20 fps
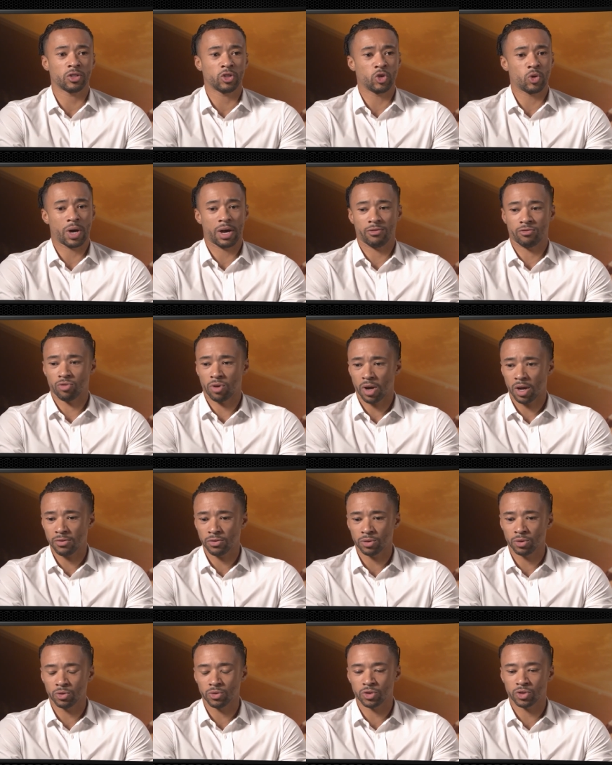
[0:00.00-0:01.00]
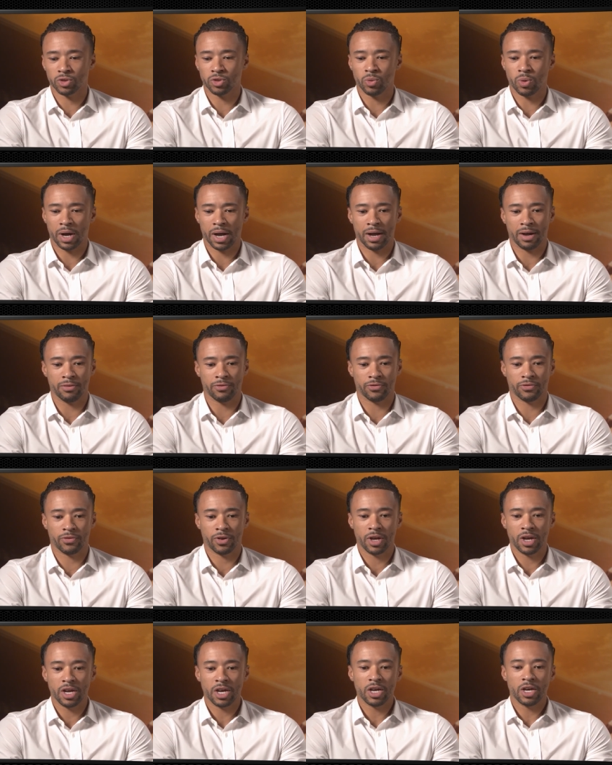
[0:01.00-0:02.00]
You have rivals, you have
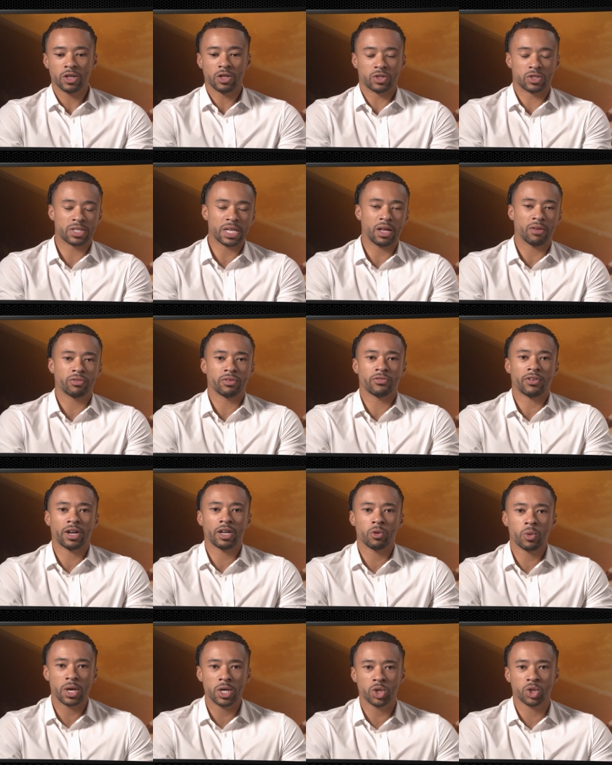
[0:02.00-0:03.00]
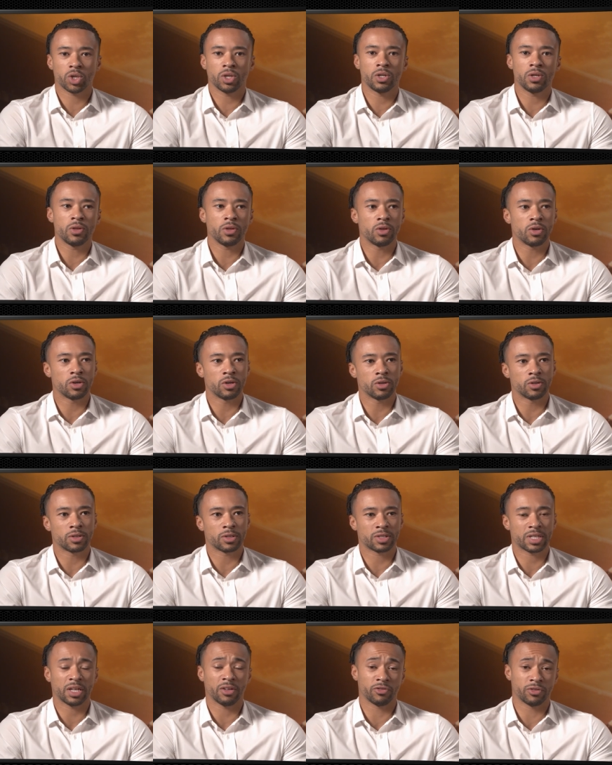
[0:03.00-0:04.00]
the self evaluation, the, the
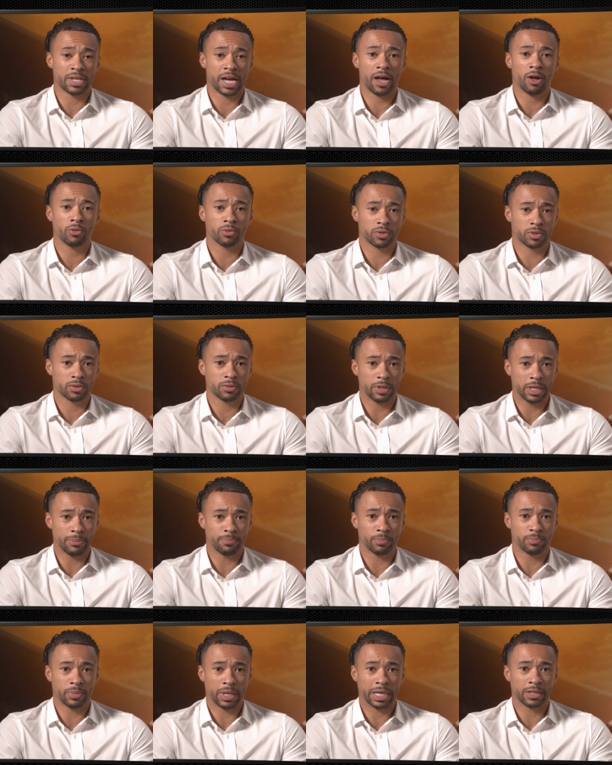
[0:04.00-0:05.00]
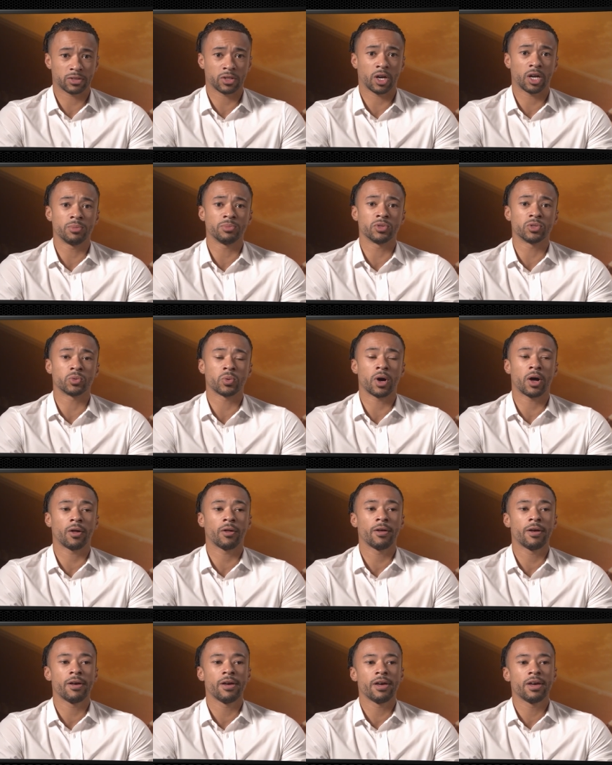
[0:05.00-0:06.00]
self doubt at, at, times as
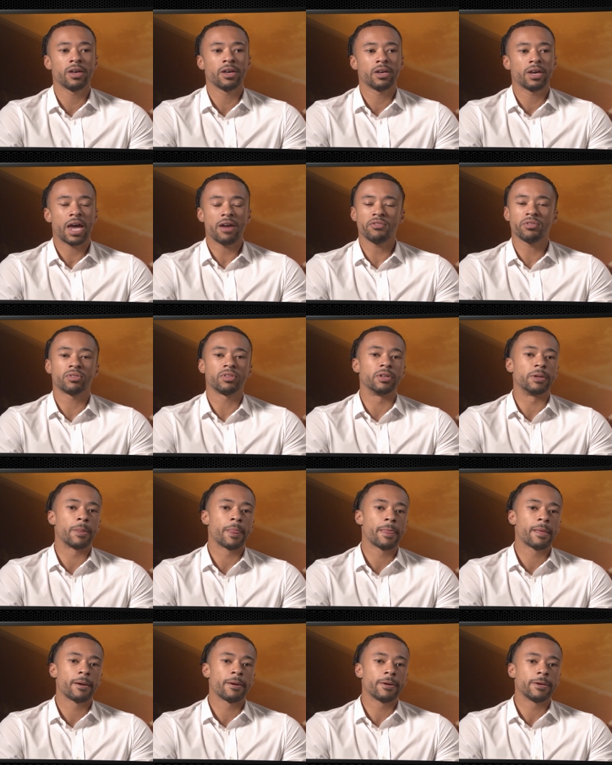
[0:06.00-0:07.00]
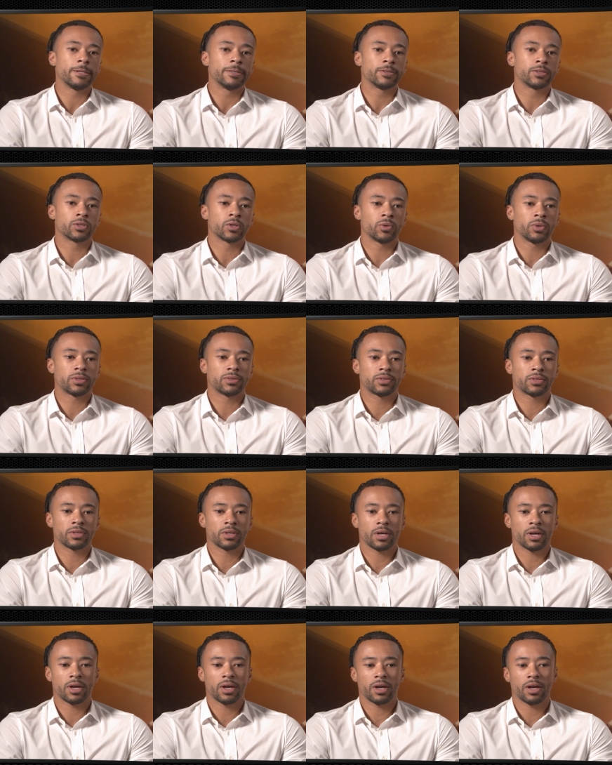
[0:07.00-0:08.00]
well, everything. So it's,
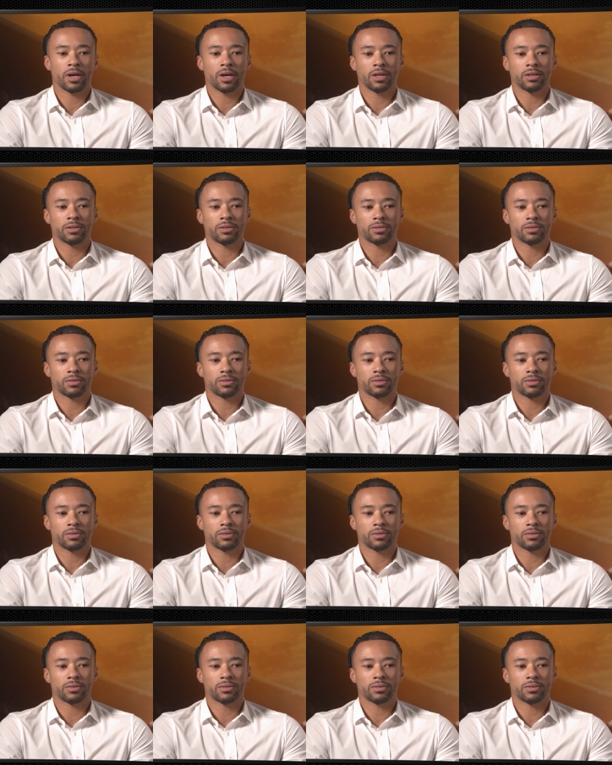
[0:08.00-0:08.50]
uh,